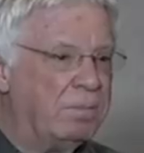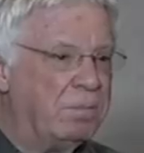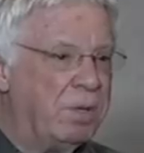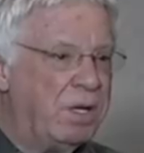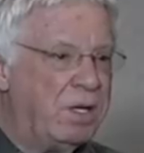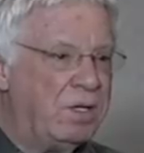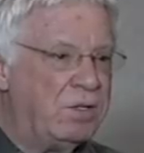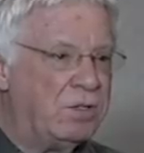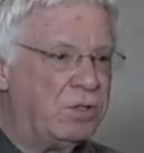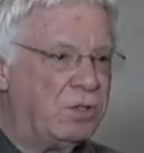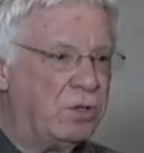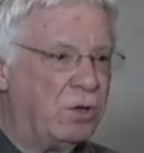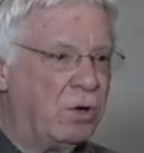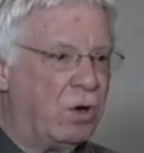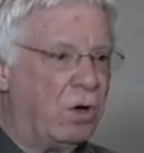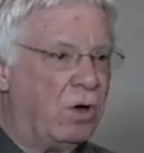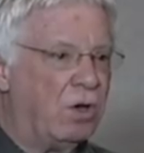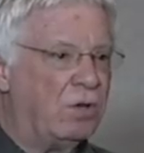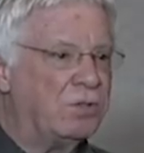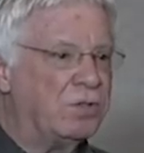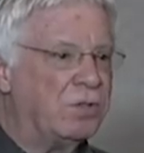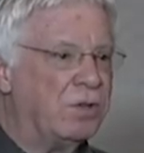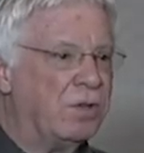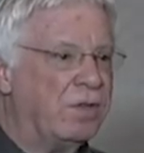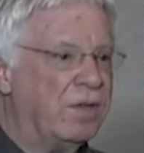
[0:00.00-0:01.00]
peace, you're
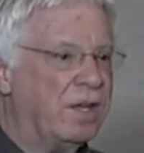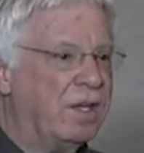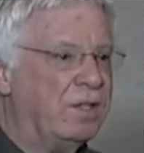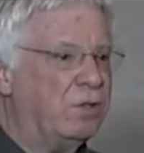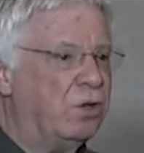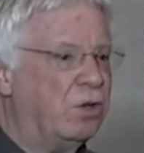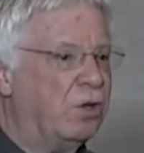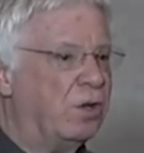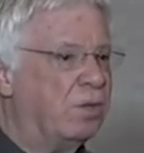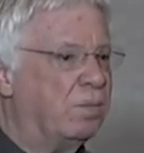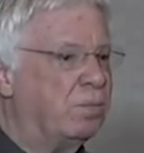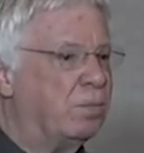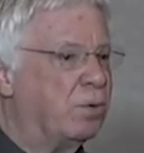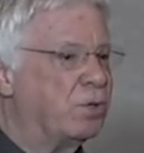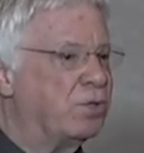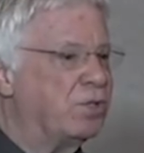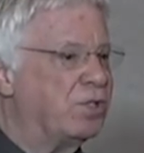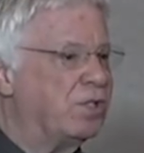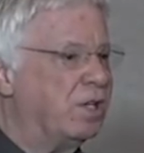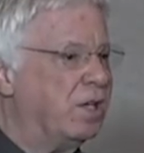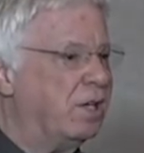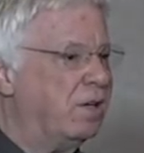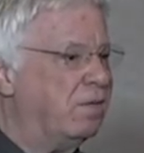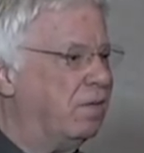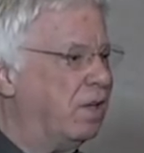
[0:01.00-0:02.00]
also then going to
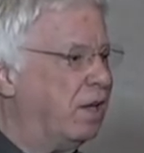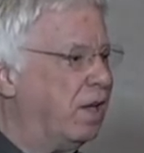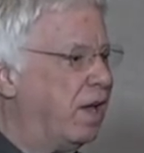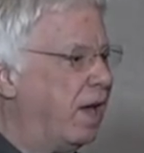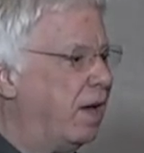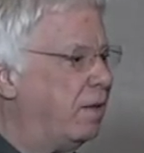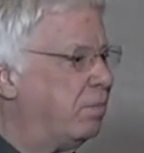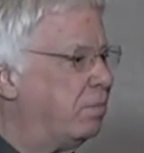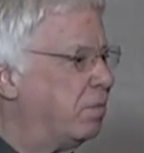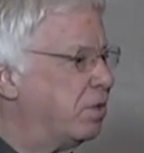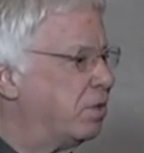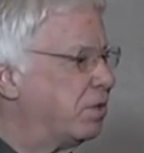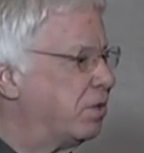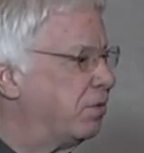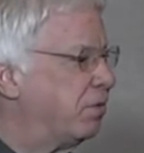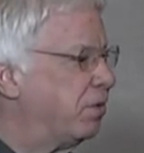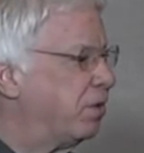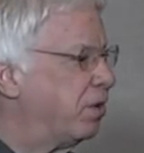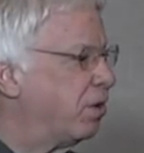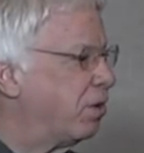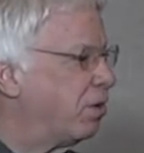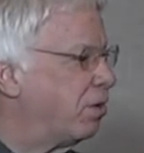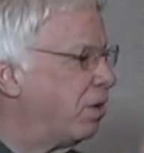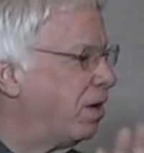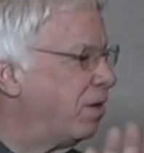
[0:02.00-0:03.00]
perceive the
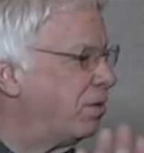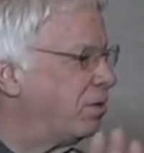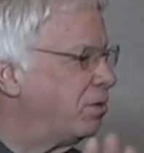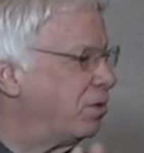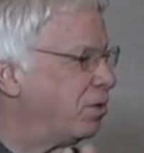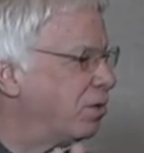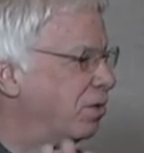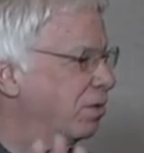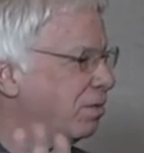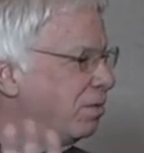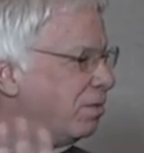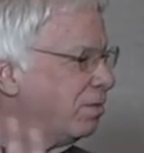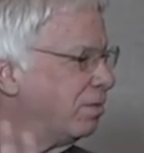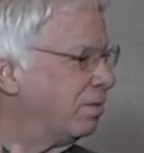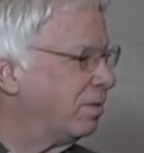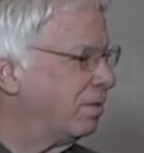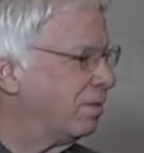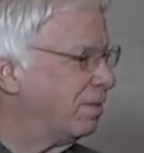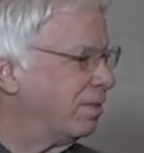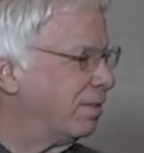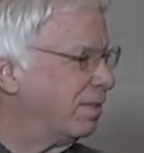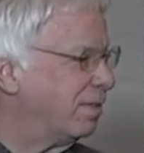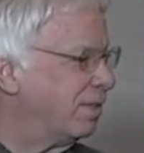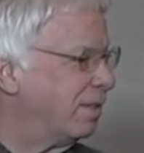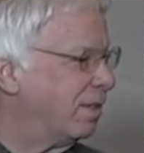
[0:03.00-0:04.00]
atmosphere around you
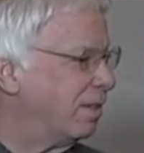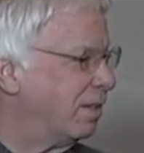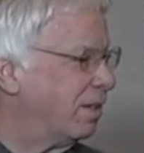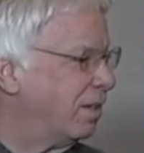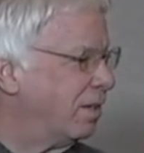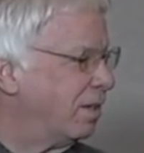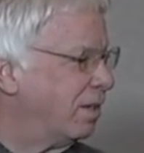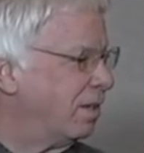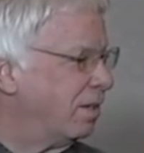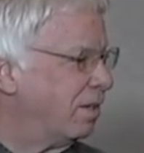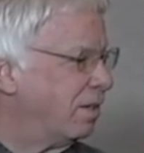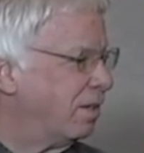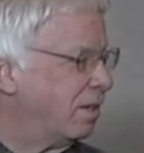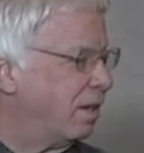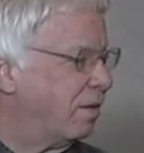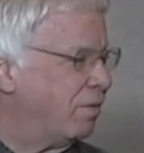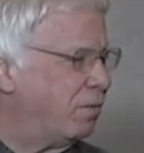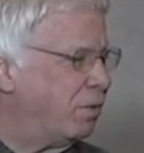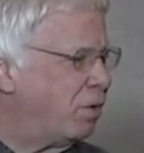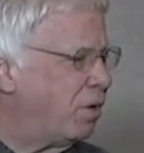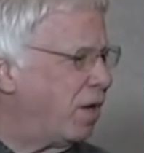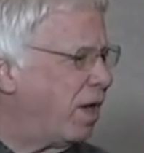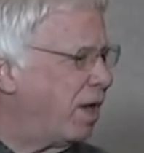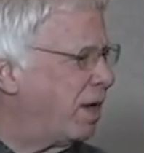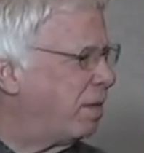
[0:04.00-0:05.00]
if
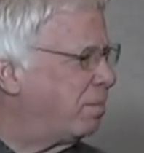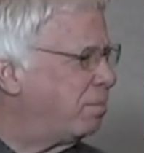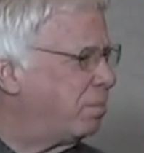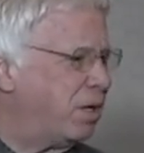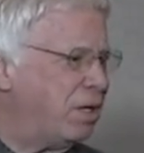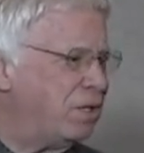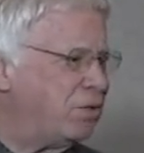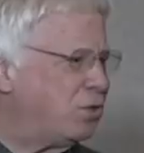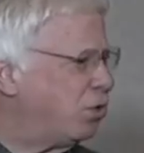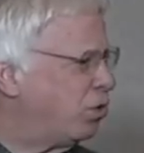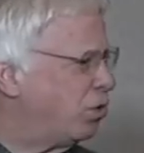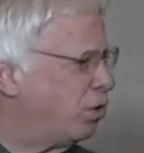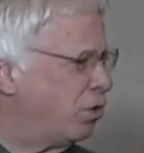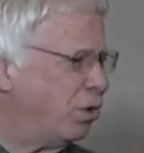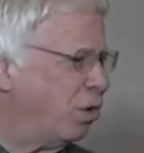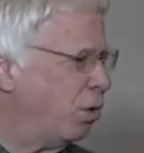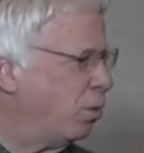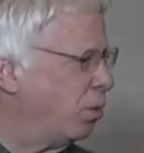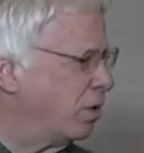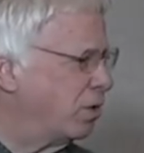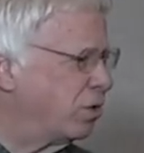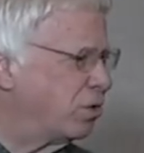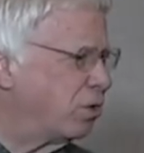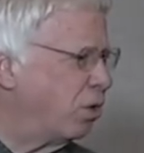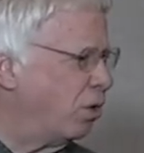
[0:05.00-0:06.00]
you're not at peace, you don't know
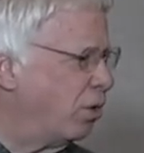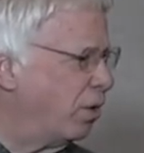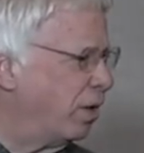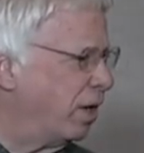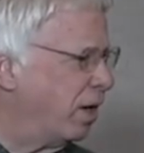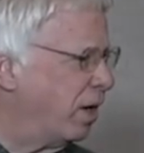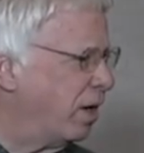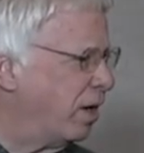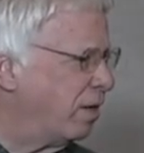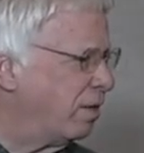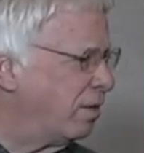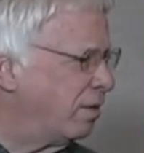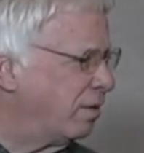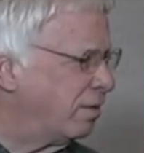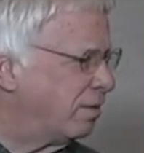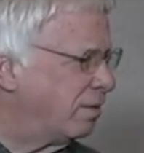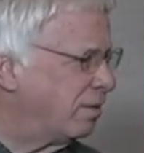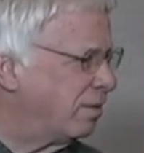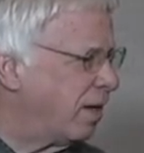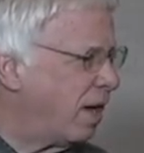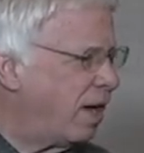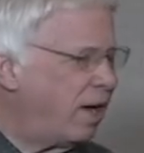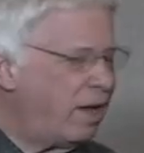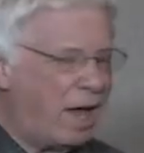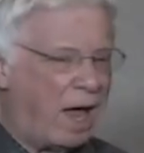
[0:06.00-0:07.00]
what's going on.
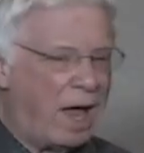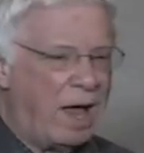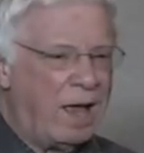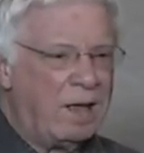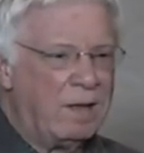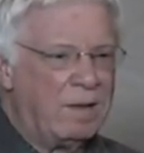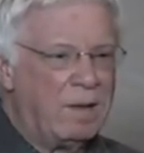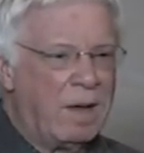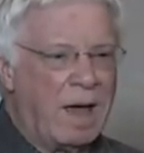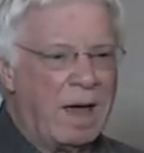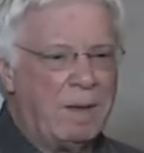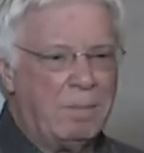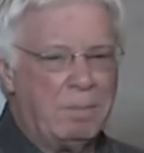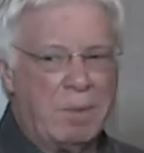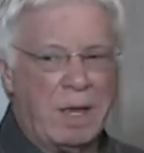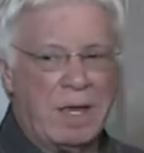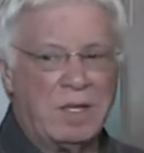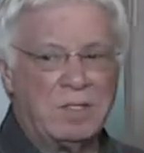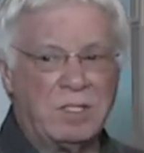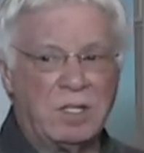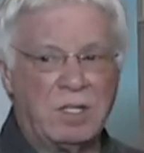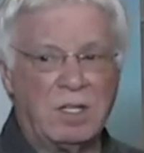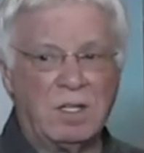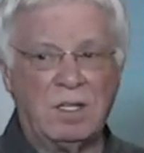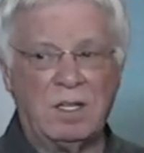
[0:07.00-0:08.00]
I, I, I
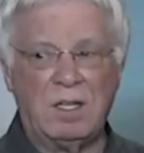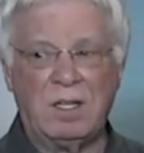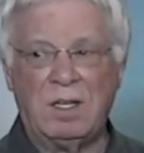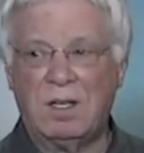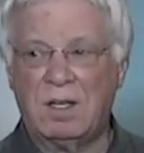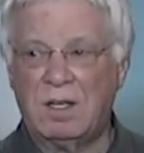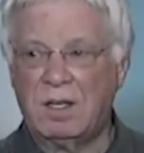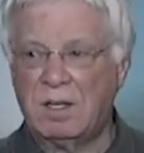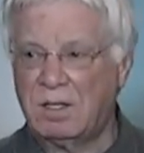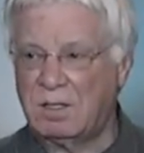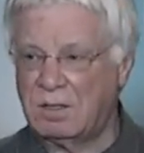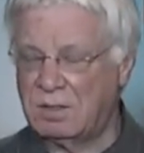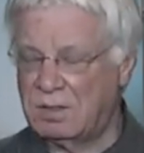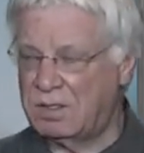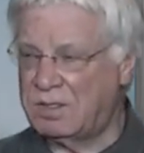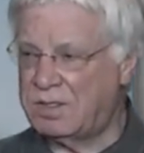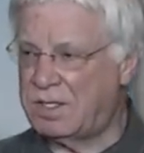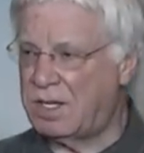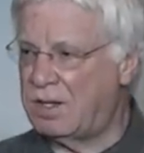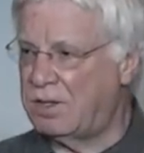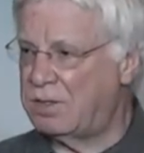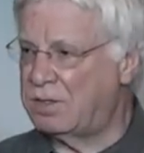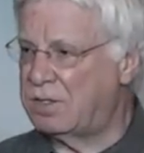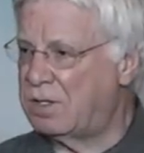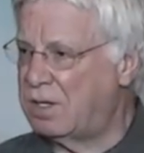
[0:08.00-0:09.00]
basically, this
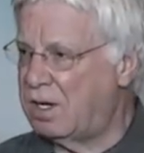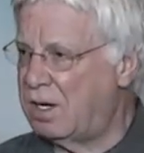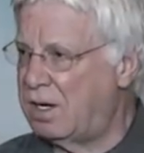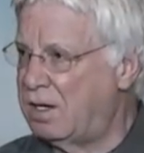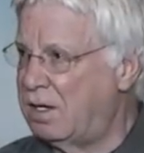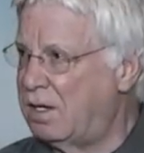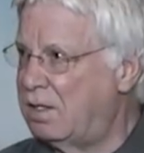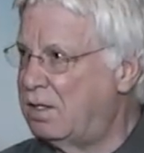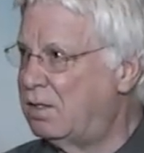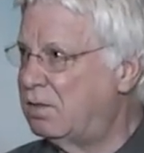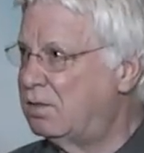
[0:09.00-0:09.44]
sounds kind of,